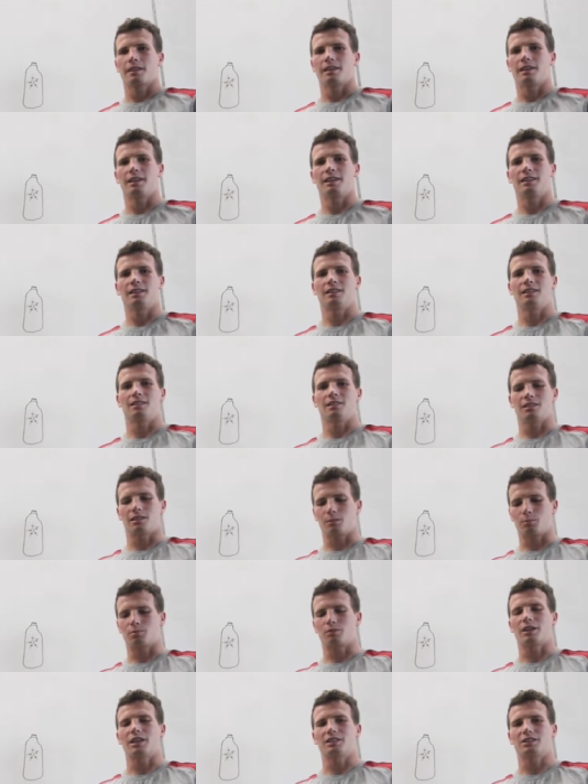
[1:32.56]

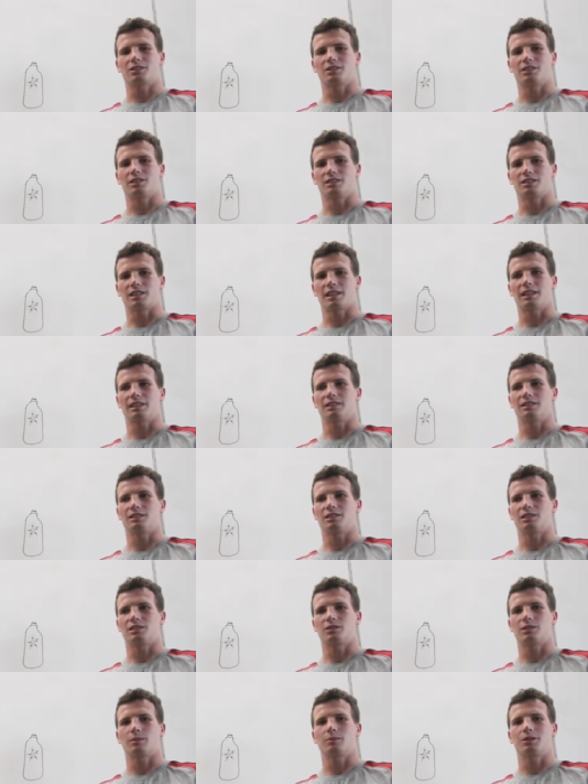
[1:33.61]
the pressure is then
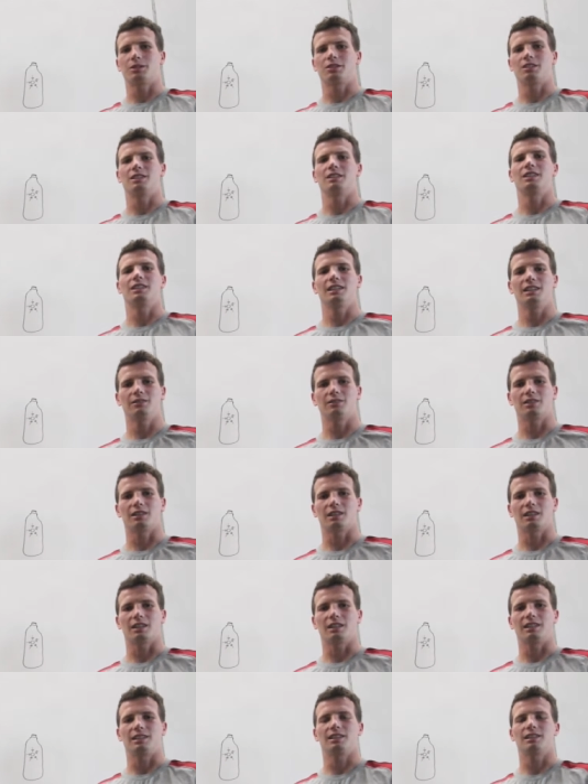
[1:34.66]
distributed
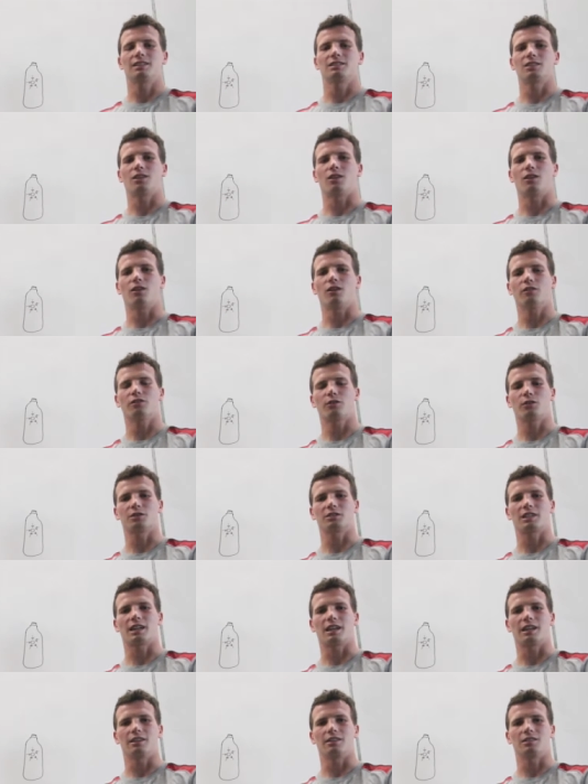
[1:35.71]
evenly to all 4
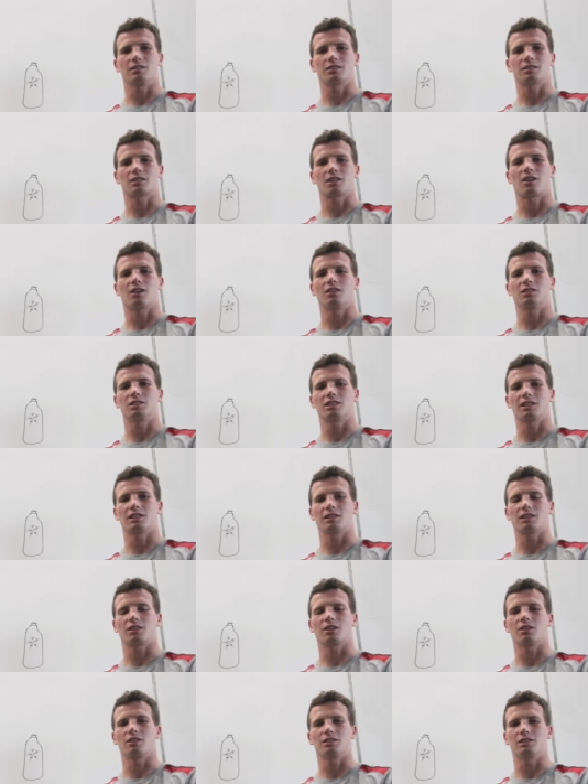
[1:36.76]
tires, causing
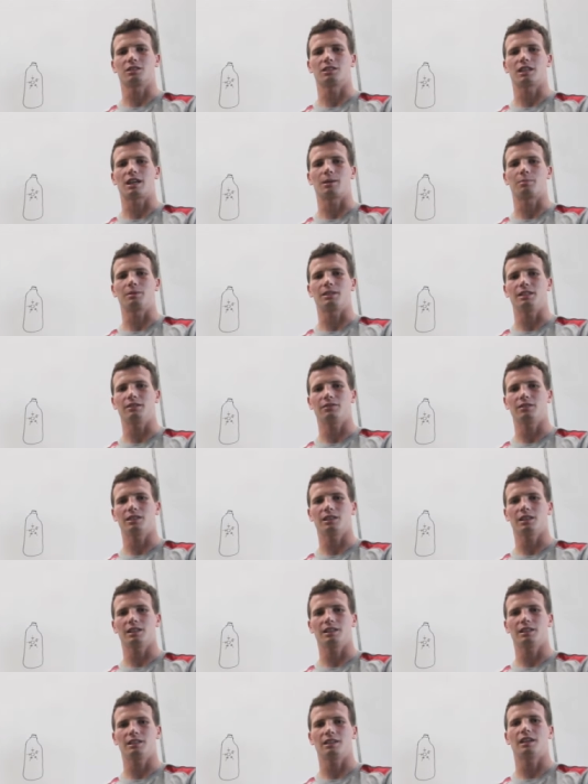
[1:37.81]
the car to stop
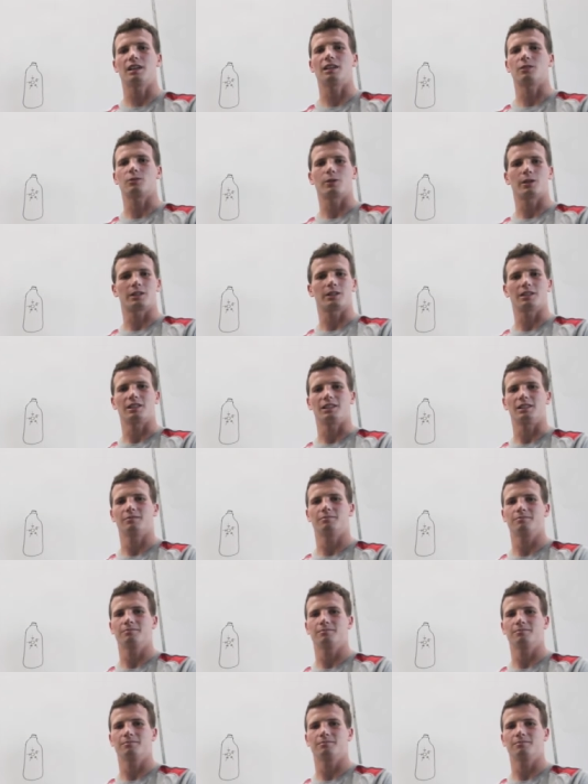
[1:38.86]
evenly and quickly.